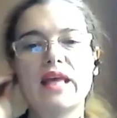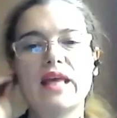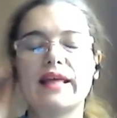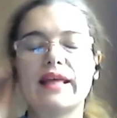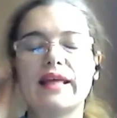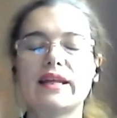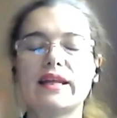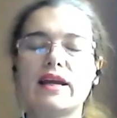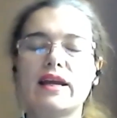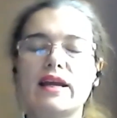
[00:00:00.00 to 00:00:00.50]

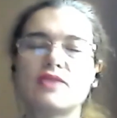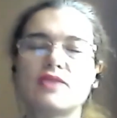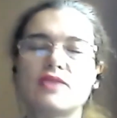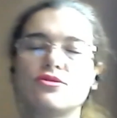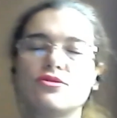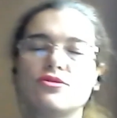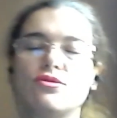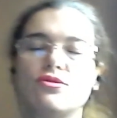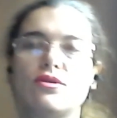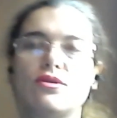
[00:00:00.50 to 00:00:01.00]
Can I
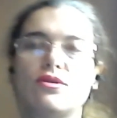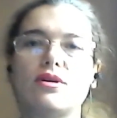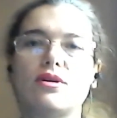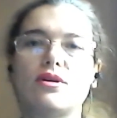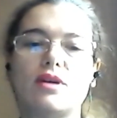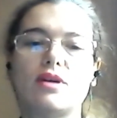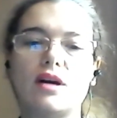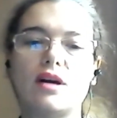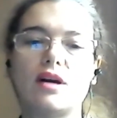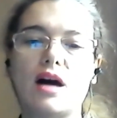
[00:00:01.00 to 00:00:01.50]
ask you,
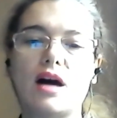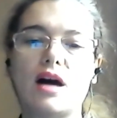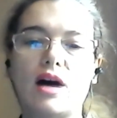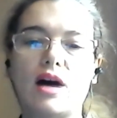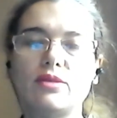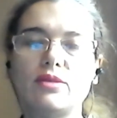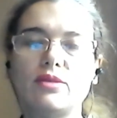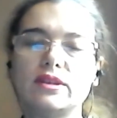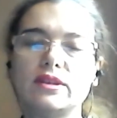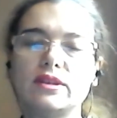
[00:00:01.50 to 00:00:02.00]

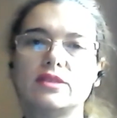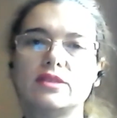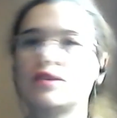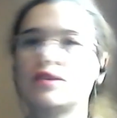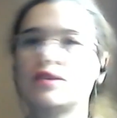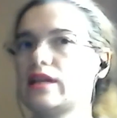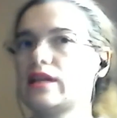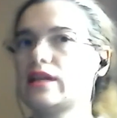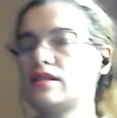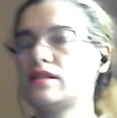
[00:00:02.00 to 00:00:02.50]
how did the
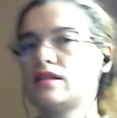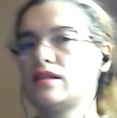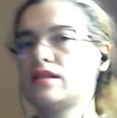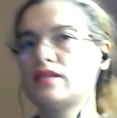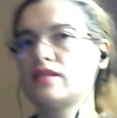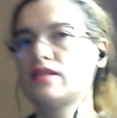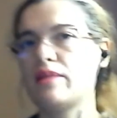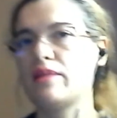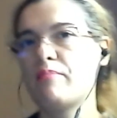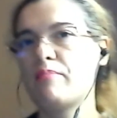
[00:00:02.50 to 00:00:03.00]

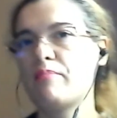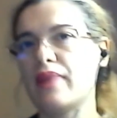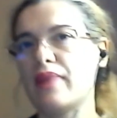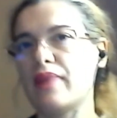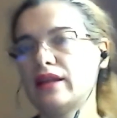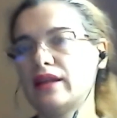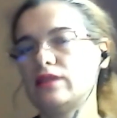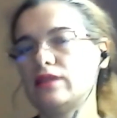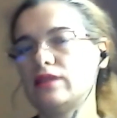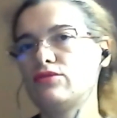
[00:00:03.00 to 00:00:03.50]
crisis
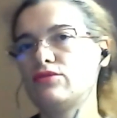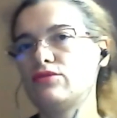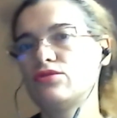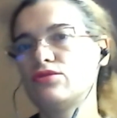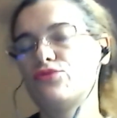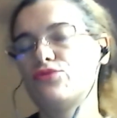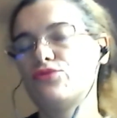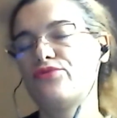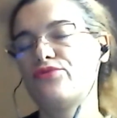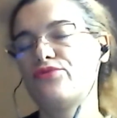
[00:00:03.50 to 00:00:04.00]
impacted you
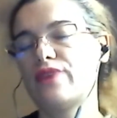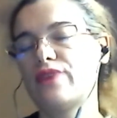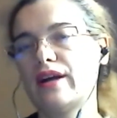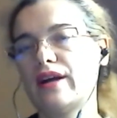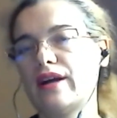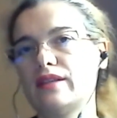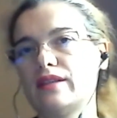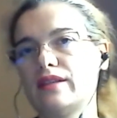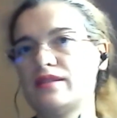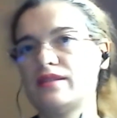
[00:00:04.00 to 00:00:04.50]
so
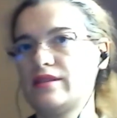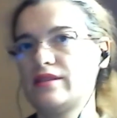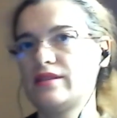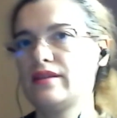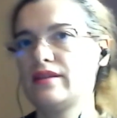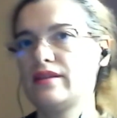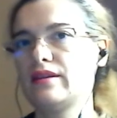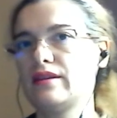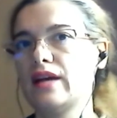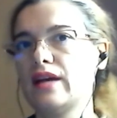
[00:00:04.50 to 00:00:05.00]
far this
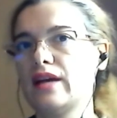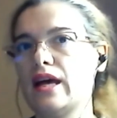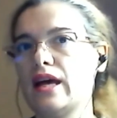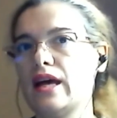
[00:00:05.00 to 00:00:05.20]
year?